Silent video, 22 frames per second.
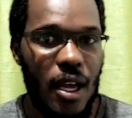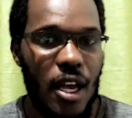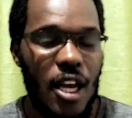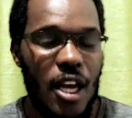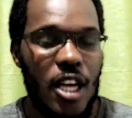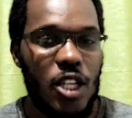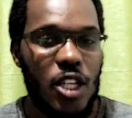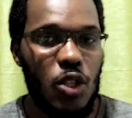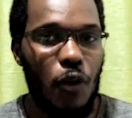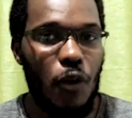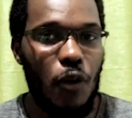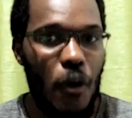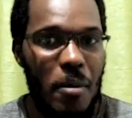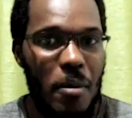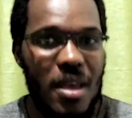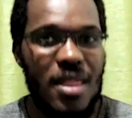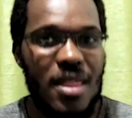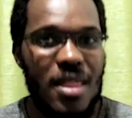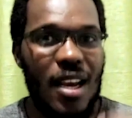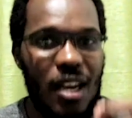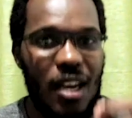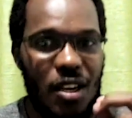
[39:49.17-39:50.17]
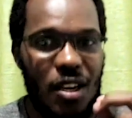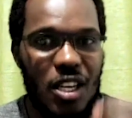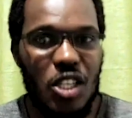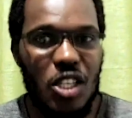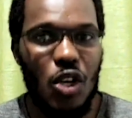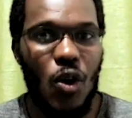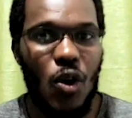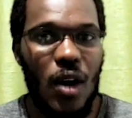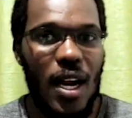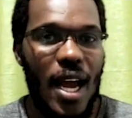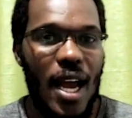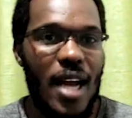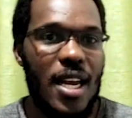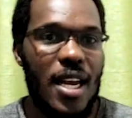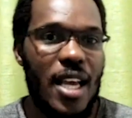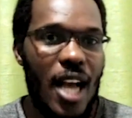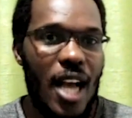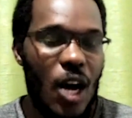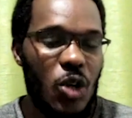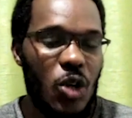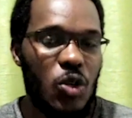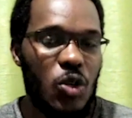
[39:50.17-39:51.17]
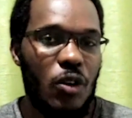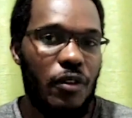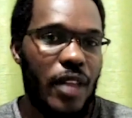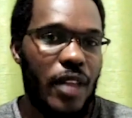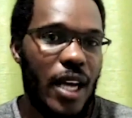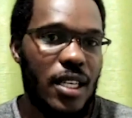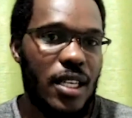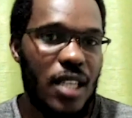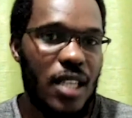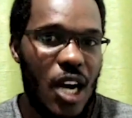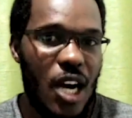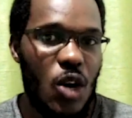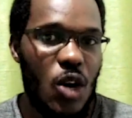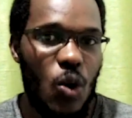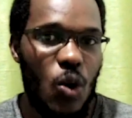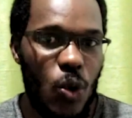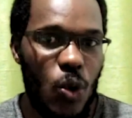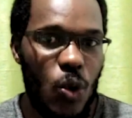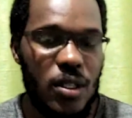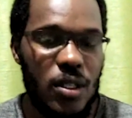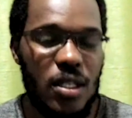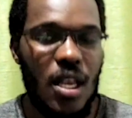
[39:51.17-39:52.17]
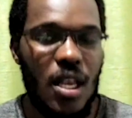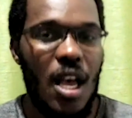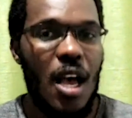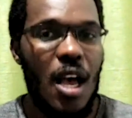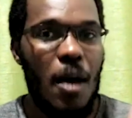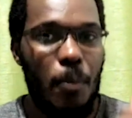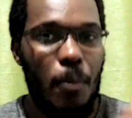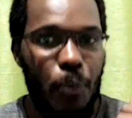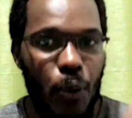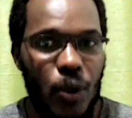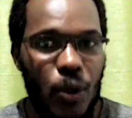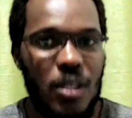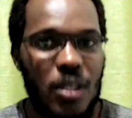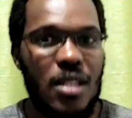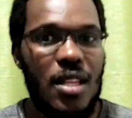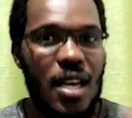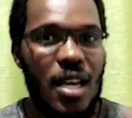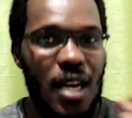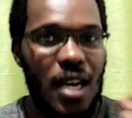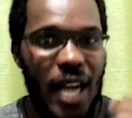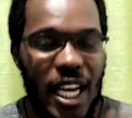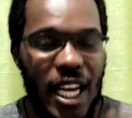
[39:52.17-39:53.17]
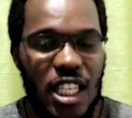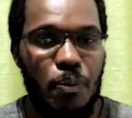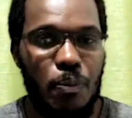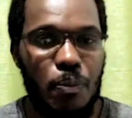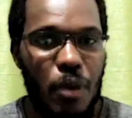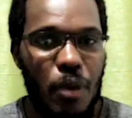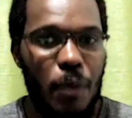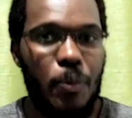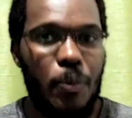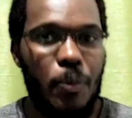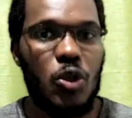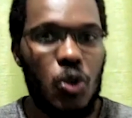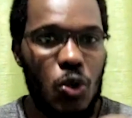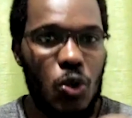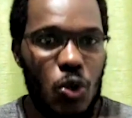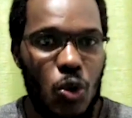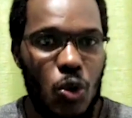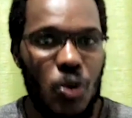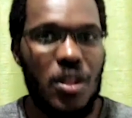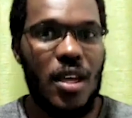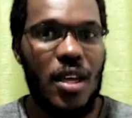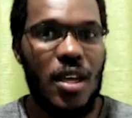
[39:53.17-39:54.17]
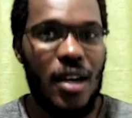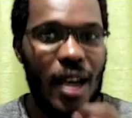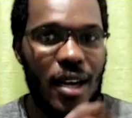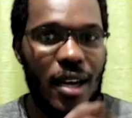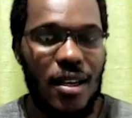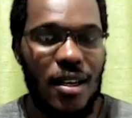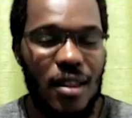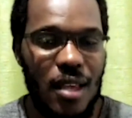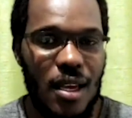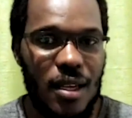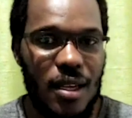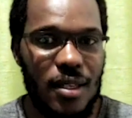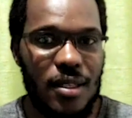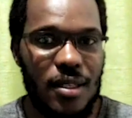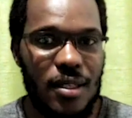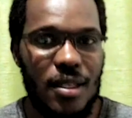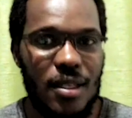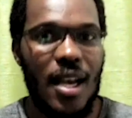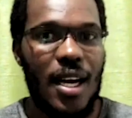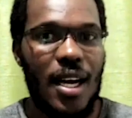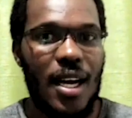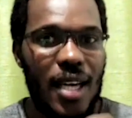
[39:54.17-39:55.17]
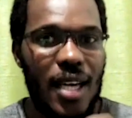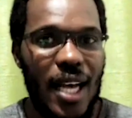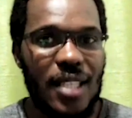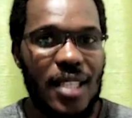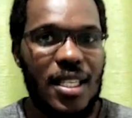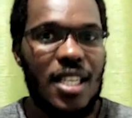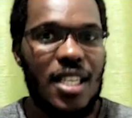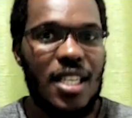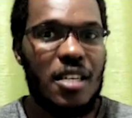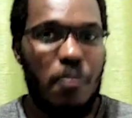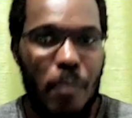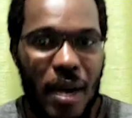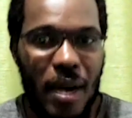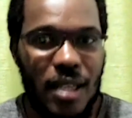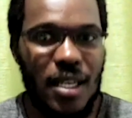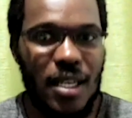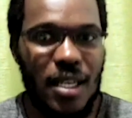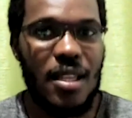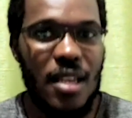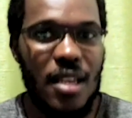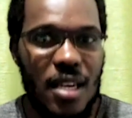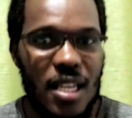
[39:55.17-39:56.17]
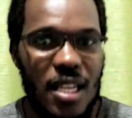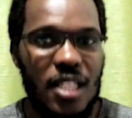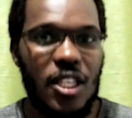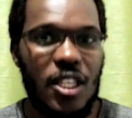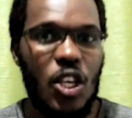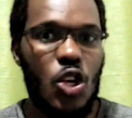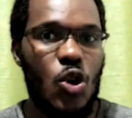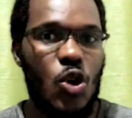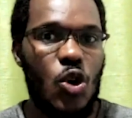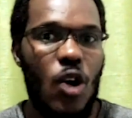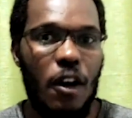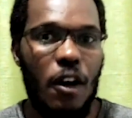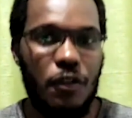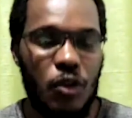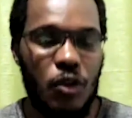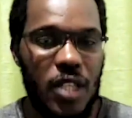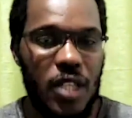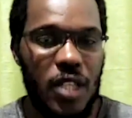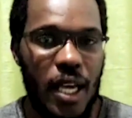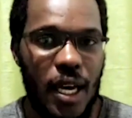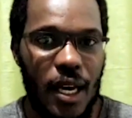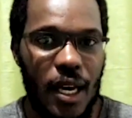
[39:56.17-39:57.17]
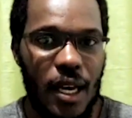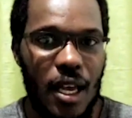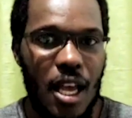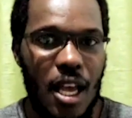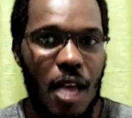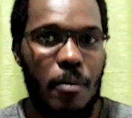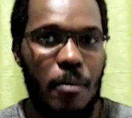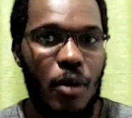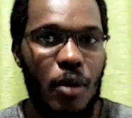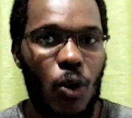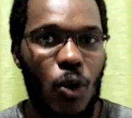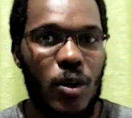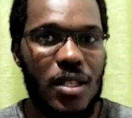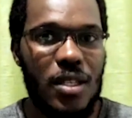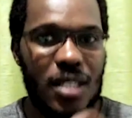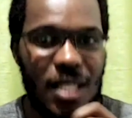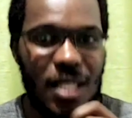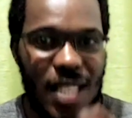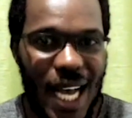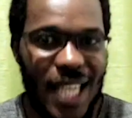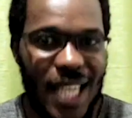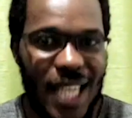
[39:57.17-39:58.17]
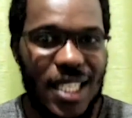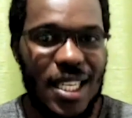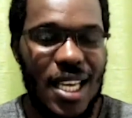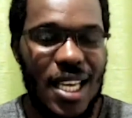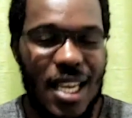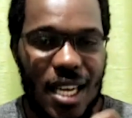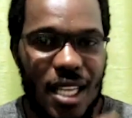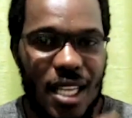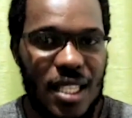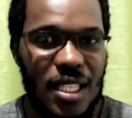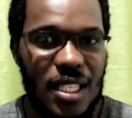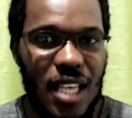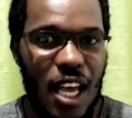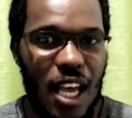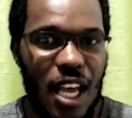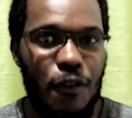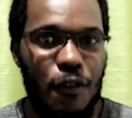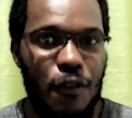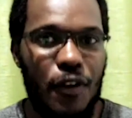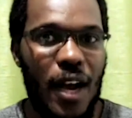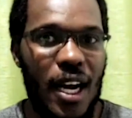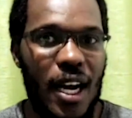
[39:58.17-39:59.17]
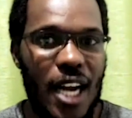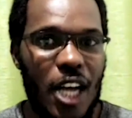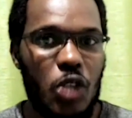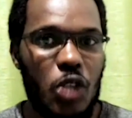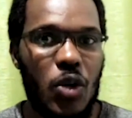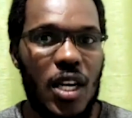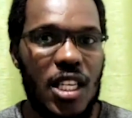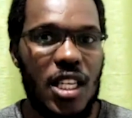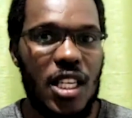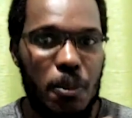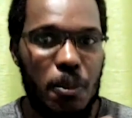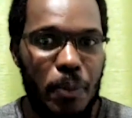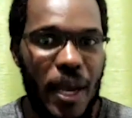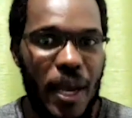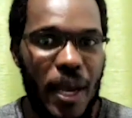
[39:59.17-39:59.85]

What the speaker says: So for me, the critical learning out of that, Carol, was put the right people to do the right things. Doesn't matter the risk you have to take, because that in itself can actually spell